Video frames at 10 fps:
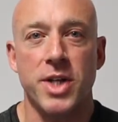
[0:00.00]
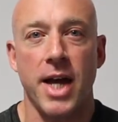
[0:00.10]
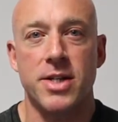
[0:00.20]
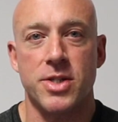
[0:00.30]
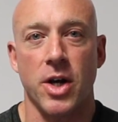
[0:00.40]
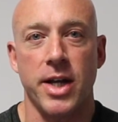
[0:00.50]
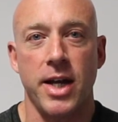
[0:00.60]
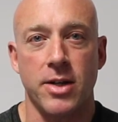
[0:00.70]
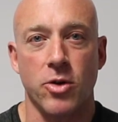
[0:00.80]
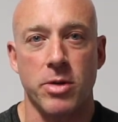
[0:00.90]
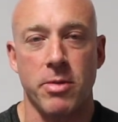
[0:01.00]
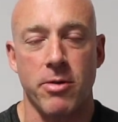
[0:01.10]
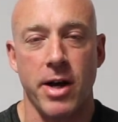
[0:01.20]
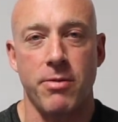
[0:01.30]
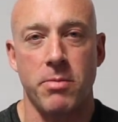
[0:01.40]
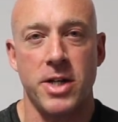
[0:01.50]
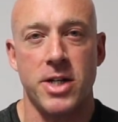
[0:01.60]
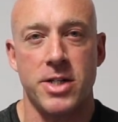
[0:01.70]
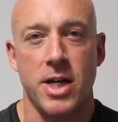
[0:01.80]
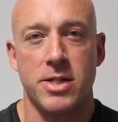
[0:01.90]
changes I need in order to be ready for
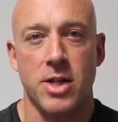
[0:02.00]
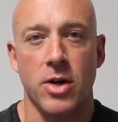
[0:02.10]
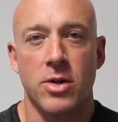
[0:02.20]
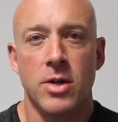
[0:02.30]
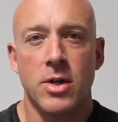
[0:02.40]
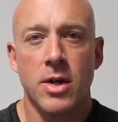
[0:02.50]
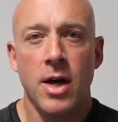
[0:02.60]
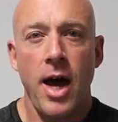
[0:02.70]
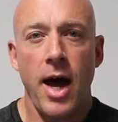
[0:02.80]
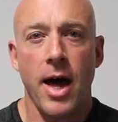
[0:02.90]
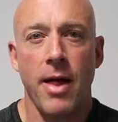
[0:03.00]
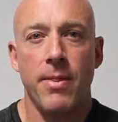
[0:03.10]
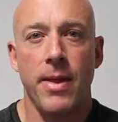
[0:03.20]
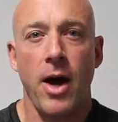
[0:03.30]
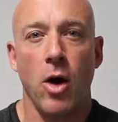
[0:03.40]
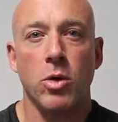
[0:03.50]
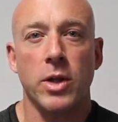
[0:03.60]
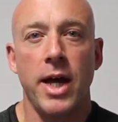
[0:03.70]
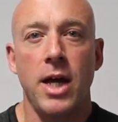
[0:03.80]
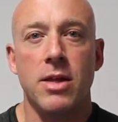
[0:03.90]
BJJ. So
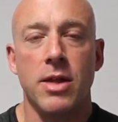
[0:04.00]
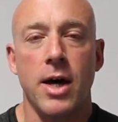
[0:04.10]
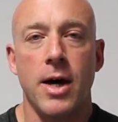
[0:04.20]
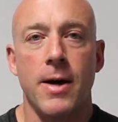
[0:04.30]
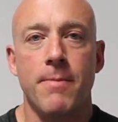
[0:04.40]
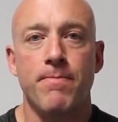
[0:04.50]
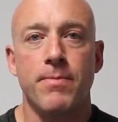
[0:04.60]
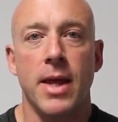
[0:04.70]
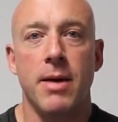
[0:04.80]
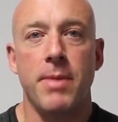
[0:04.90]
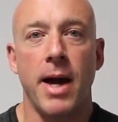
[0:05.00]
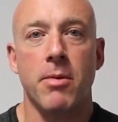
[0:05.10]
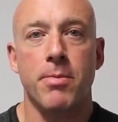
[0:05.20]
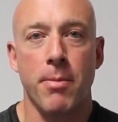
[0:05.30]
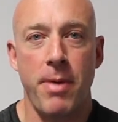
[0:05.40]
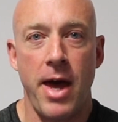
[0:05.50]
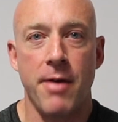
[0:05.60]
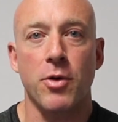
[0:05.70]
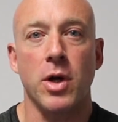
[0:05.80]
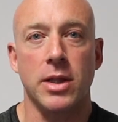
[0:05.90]
I'll either be able to prepare
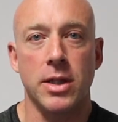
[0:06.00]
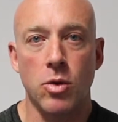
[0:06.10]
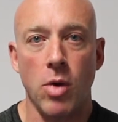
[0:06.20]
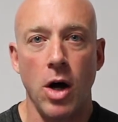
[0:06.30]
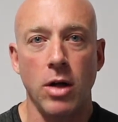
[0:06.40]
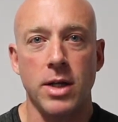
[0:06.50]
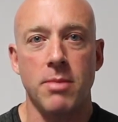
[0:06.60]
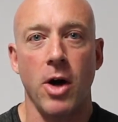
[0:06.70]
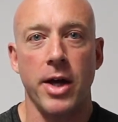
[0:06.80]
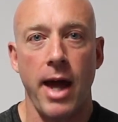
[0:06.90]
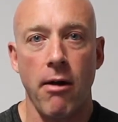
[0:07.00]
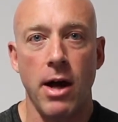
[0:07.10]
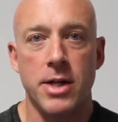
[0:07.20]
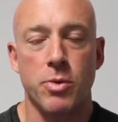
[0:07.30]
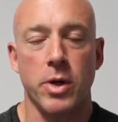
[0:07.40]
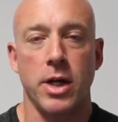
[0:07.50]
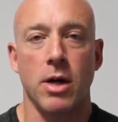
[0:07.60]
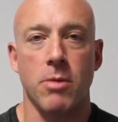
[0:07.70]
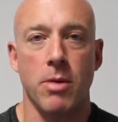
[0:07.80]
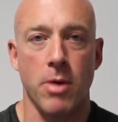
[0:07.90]
for a little while in my garage, working
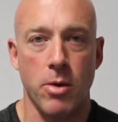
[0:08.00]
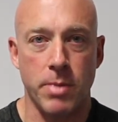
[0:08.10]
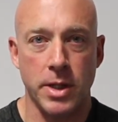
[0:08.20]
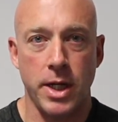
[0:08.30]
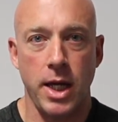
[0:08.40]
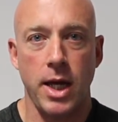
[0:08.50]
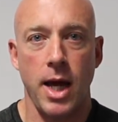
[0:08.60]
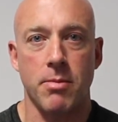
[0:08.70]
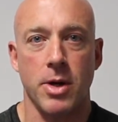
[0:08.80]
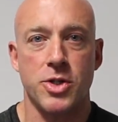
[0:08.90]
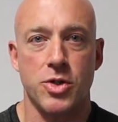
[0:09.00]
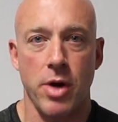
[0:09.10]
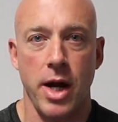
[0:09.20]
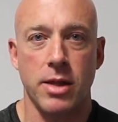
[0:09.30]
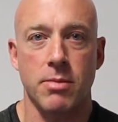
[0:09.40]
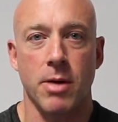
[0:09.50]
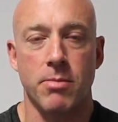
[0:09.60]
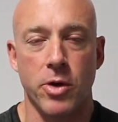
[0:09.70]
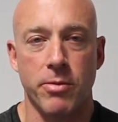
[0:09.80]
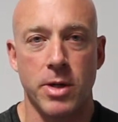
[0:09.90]
on my mobility and my strength and my
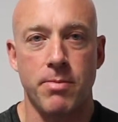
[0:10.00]
movement